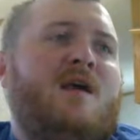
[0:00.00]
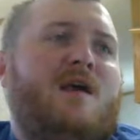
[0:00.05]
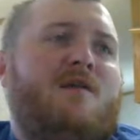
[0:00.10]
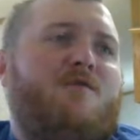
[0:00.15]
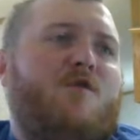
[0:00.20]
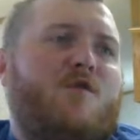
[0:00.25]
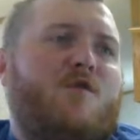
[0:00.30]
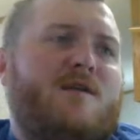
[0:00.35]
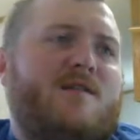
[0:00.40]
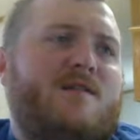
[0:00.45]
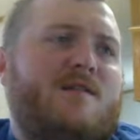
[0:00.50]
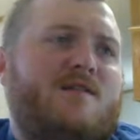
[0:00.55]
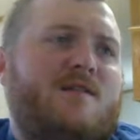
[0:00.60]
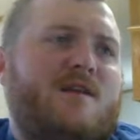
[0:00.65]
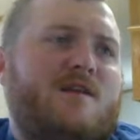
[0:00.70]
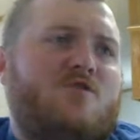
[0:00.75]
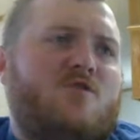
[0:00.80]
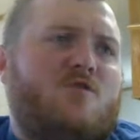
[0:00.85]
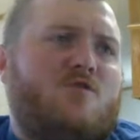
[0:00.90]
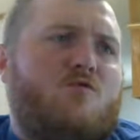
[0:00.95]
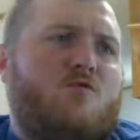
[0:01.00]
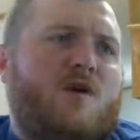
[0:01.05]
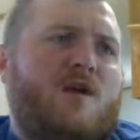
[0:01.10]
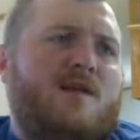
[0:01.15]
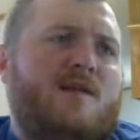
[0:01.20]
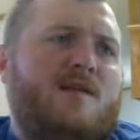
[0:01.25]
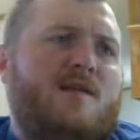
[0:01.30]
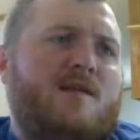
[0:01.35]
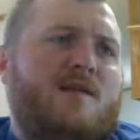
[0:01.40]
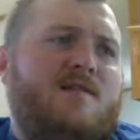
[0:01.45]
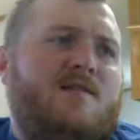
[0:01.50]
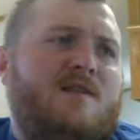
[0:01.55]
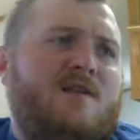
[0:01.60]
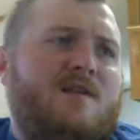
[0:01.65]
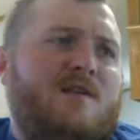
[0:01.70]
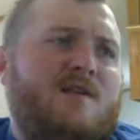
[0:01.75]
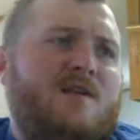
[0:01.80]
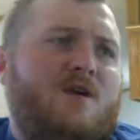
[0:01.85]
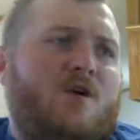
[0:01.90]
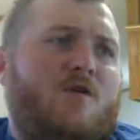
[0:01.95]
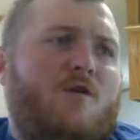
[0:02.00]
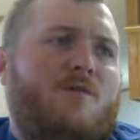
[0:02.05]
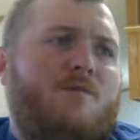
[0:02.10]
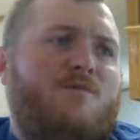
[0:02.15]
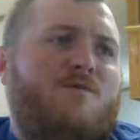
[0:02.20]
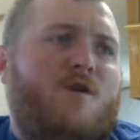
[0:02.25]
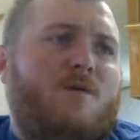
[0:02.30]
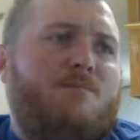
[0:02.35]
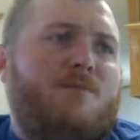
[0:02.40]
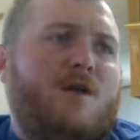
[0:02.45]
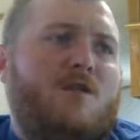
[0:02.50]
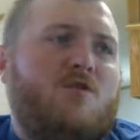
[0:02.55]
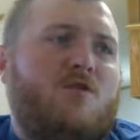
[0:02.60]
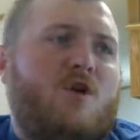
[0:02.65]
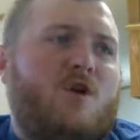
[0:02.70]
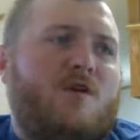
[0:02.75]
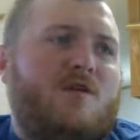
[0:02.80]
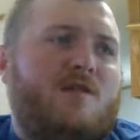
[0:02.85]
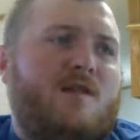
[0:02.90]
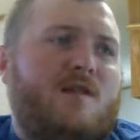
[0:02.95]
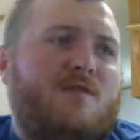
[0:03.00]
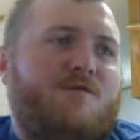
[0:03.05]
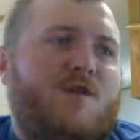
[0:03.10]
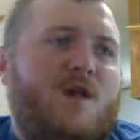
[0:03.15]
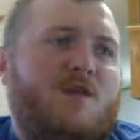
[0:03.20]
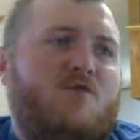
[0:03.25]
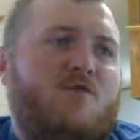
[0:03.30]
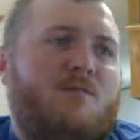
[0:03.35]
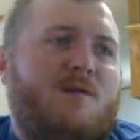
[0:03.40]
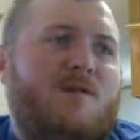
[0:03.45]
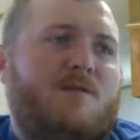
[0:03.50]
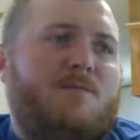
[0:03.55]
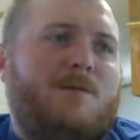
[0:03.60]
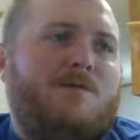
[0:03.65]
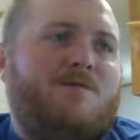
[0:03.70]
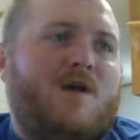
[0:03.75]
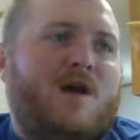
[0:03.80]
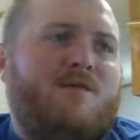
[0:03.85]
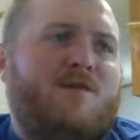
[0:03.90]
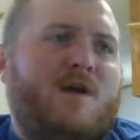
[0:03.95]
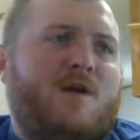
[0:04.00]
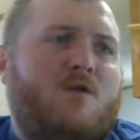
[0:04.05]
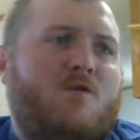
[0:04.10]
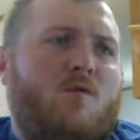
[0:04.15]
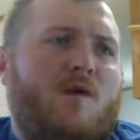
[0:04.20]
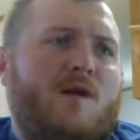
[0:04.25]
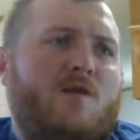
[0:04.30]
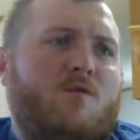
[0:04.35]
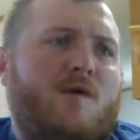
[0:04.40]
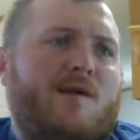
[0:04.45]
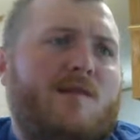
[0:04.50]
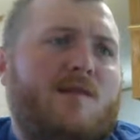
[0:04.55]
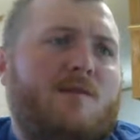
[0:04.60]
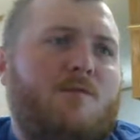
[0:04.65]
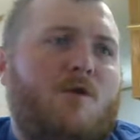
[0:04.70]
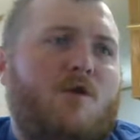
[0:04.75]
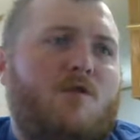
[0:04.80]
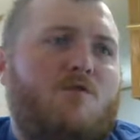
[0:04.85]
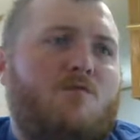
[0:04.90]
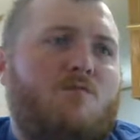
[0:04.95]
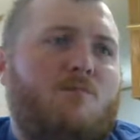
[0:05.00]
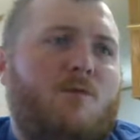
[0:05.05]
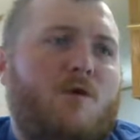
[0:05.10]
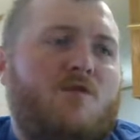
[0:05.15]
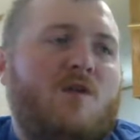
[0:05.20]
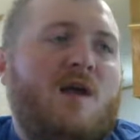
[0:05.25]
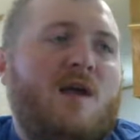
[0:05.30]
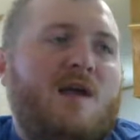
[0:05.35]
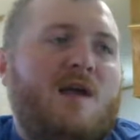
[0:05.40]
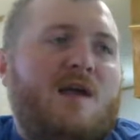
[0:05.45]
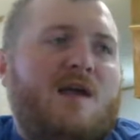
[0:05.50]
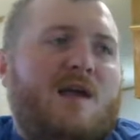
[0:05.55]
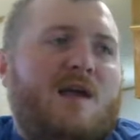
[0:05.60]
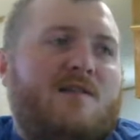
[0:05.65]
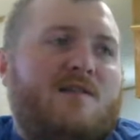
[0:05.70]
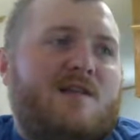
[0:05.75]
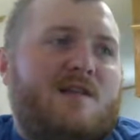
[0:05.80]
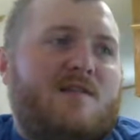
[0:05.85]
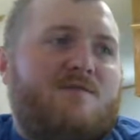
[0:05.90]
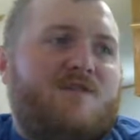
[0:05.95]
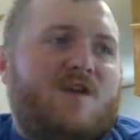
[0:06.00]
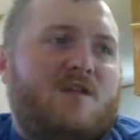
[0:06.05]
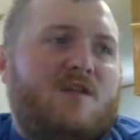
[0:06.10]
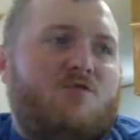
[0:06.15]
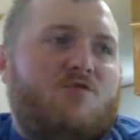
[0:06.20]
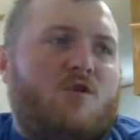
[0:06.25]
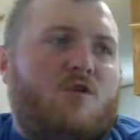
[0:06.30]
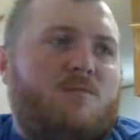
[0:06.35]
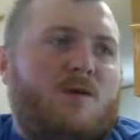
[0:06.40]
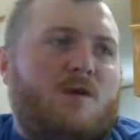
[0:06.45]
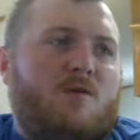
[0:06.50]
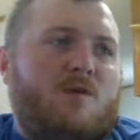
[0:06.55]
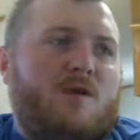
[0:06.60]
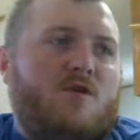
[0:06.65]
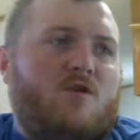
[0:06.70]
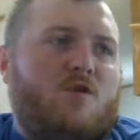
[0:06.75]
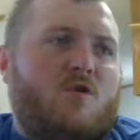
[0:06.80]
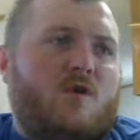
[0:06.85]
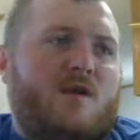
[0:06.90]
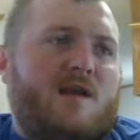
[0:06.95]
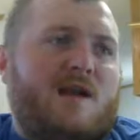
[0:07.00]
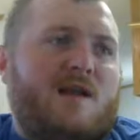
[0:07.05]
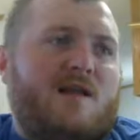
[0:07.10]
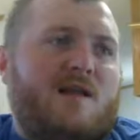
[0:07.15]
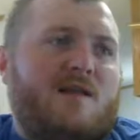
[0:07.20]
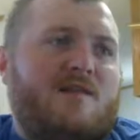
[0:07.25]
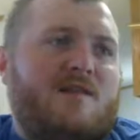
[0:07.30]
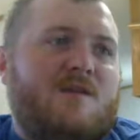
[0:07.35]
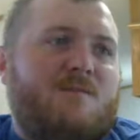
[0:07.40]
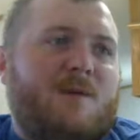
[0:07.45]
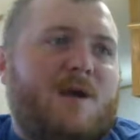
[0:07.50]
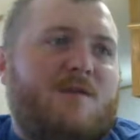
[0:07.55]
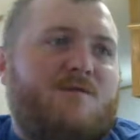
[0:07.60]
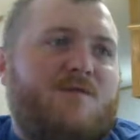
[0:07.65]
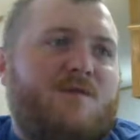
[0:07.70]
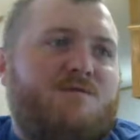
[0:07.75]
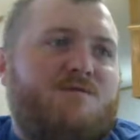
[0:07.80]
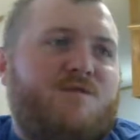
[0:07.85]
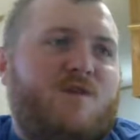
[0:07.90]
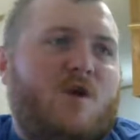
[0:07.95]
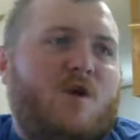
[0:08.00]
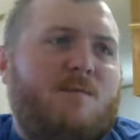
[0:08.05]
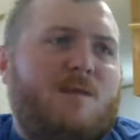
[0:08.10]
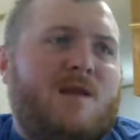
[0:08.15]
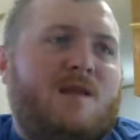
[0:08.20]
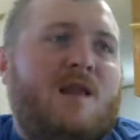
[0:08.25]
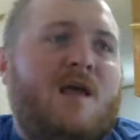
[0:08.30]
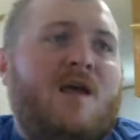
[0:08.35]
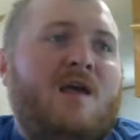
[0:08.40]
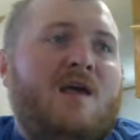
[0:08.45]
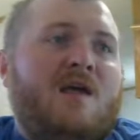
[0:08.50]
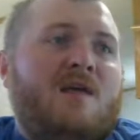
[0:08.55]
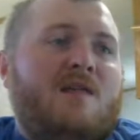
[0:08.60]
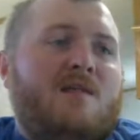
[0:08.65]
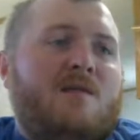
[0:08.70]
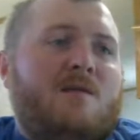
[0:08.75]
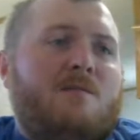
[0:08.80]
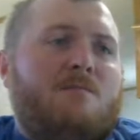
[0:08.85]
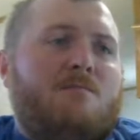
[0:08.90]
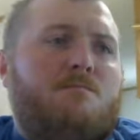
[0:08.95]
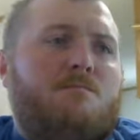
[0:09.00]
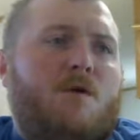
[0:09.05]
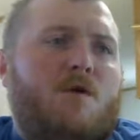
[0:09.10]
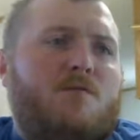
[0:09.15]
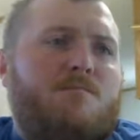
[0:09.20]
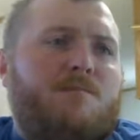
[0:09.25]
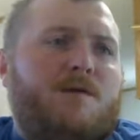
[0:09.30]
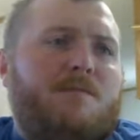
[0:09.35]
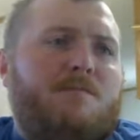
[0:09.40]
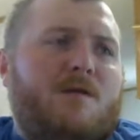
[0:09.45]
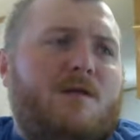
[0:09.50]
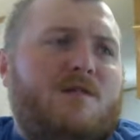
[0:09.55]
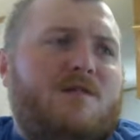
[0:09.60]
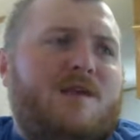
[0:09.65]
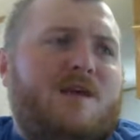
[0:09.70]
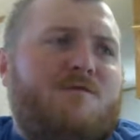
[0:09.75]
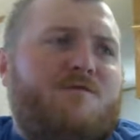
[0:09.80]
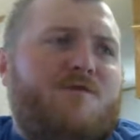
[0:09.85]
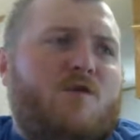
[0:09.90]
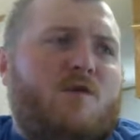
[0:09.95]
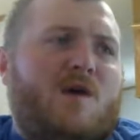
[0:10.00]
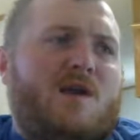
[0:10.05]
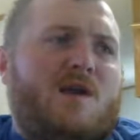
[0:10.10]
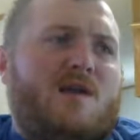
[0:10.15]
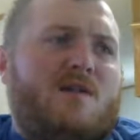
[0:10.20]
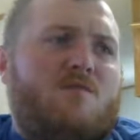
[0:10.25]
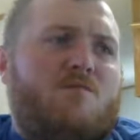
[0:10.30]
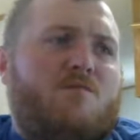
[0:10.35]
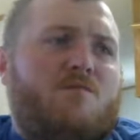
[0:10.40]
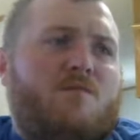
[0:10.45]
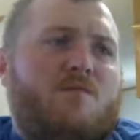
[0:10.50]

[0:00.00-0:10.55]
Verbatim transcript: and focus attention squarely on its CEO. For Patrick Carterson, a volunteer Mississippi firefighter, one who ran the most, most extensive face stress about one year ago to hell after the past year have been most people take for granted.